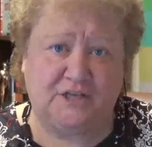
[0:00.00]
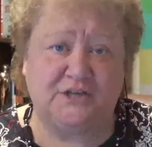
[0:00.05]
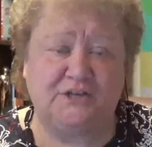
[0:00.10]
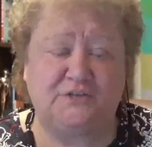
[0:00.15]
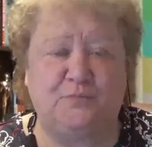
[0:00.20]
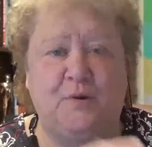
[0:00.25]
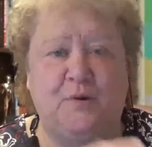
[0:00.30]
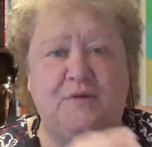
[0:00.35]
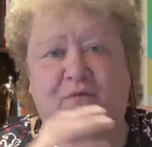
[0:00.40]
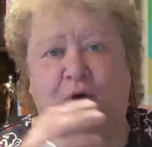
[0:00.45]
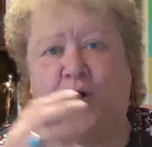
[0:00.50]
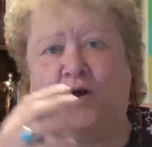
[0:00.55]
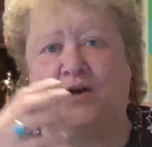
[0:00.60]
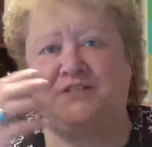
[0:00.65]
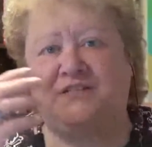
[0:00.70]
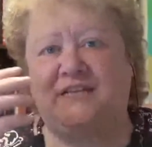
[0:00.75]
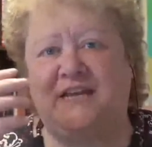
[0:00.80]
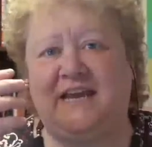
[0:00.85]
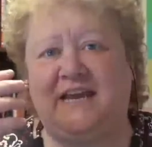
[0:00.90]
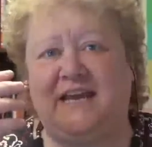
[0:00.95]
Because we've all
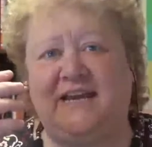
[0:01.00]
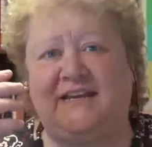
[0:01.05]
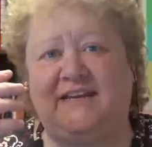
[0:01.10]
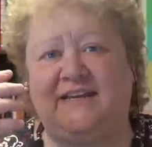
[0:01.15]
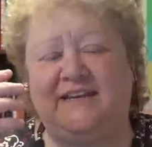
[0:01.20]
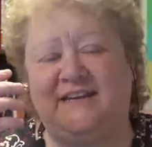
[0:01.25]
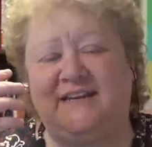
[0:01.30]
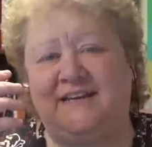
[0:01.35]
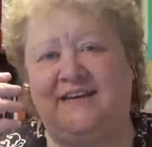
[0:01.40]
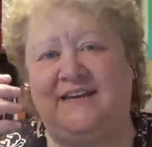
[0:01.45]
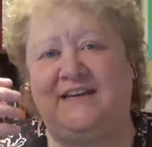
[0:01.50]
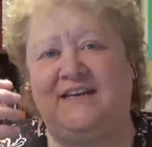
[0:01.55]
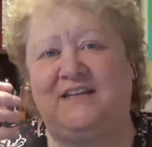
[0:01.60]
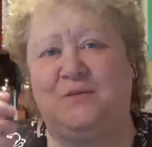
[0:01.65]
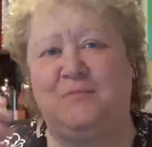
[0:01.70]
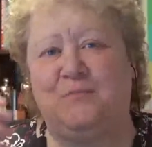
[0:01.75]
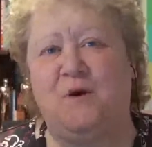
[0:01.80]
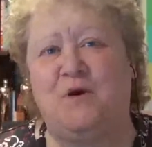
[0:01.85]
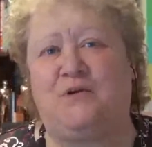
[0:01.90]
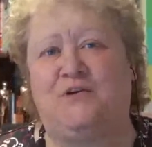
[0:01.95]
seen
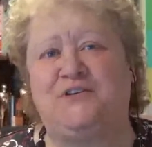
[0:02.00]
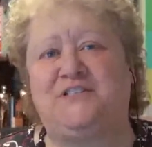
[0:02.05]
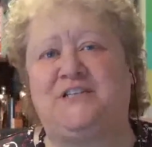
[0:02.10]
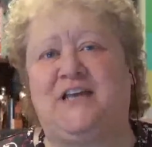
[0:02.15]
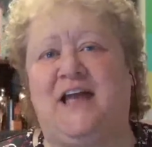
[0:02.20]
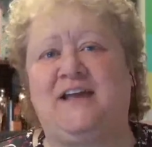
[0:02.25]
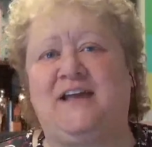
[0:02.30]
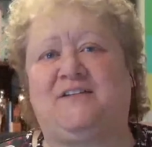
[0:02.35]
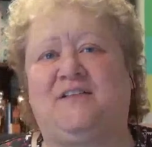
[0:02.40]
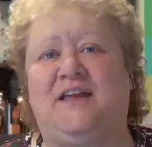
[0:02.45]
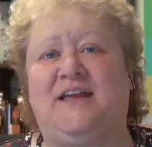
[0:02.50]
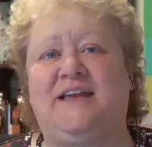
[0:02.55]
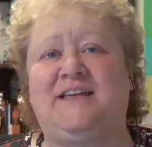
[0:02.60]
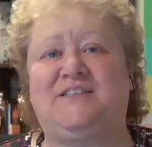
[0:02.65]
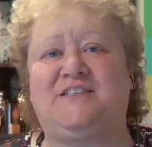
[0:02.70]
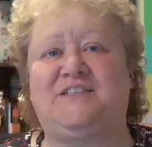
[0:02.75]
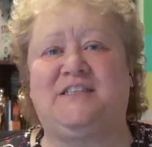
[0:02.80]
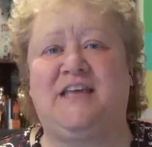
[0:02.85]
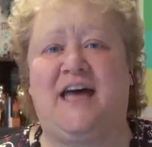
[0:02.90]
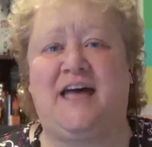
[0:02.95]
the
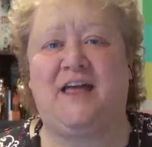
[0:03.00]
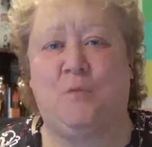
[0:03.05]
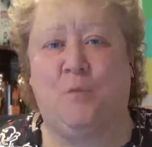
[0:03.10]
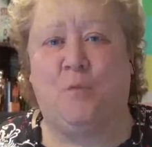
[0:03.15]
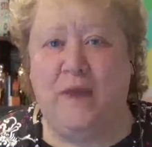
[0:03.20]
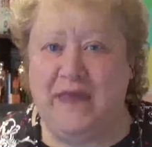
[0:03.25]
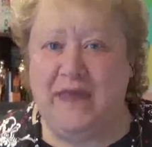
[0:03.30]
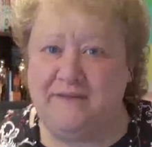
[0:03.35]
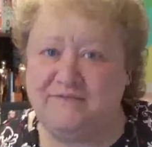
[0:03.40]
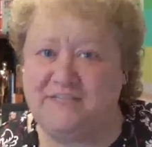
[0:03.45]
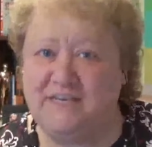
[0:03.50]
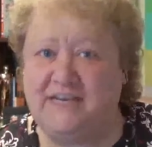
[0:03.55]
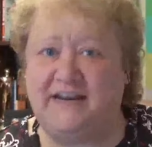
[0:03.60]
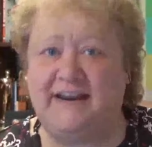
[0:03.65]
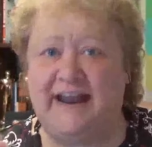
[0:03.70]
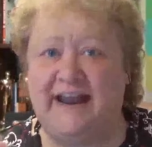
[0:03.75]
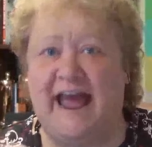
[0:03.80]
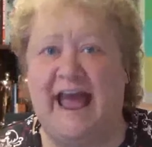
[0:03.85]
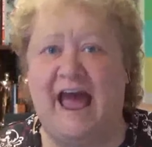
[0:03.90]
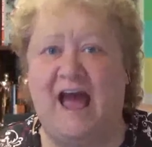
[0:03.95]
motorcyclist that weaves in
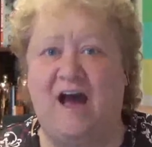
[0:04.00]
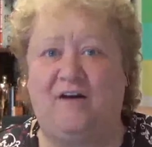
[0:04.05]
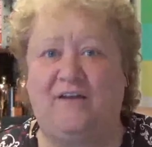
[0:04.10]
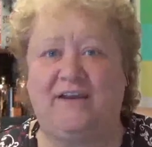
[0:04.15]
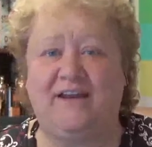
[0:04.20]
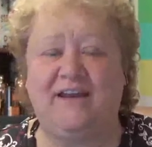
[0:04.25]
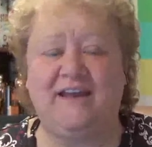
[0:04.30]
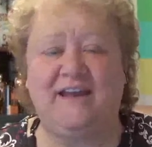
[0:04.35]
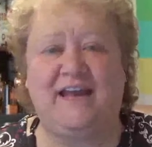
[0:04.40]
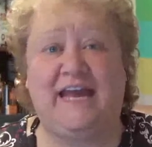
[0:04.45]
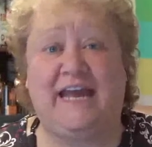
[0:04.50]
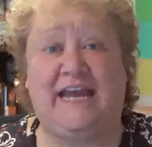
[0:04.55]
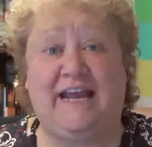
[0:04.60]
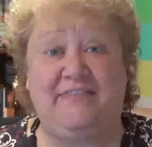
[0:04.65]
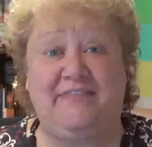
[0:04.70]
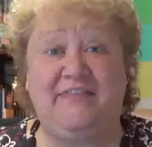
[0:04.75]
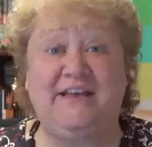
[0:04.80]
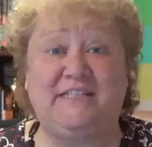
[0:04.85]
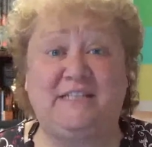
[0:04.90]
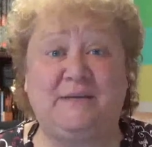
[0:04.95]
and out, and I
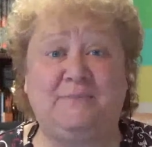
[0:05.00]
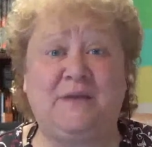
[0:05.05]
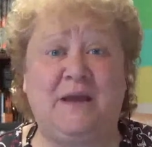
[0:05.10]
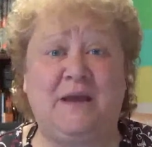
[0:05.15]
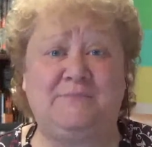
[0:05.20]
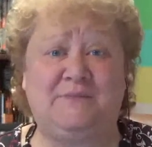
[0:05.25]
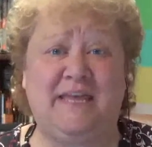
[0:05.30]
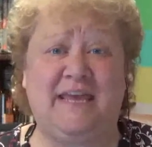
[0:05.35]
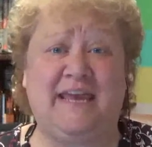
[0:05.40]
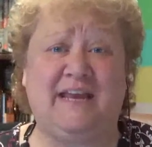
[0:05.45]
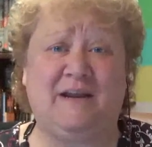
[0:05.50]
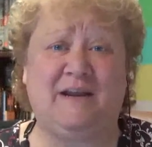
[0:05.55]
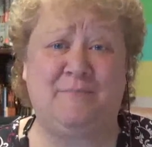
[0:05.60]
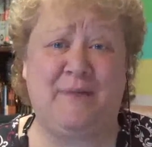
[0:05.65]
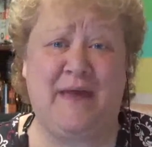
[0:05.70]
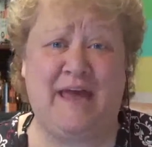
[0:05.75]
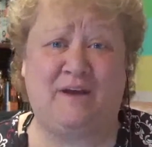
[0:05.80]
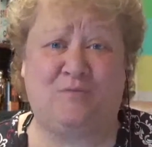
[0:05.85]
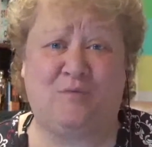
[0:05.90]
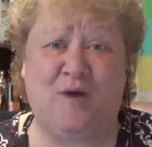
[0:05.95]
think sometimes they get a
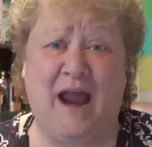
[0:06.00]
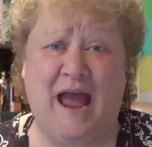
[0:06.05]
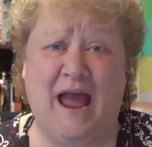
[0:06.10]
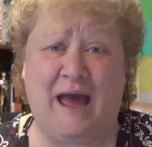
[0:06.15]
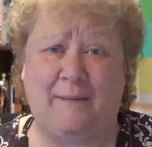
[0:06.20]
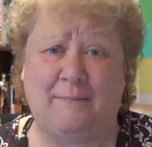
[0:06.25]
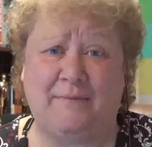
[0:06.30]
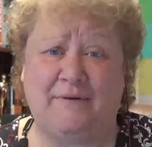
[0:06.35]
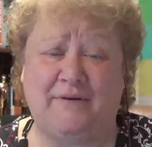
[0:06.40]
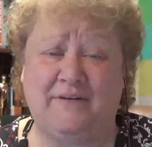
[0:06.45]
bad rap.